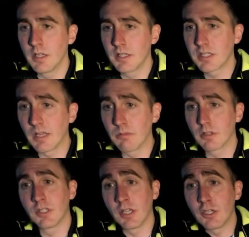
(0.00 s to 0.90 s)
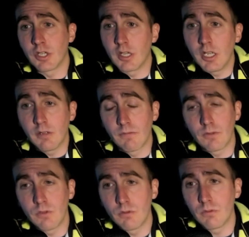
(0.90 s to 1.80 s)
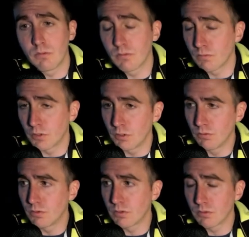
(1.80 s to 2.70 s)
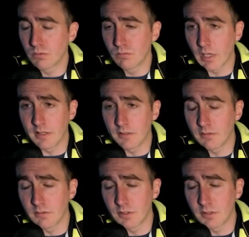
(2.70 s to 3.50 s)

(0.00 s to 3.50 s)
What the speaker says: stabilization if you choose and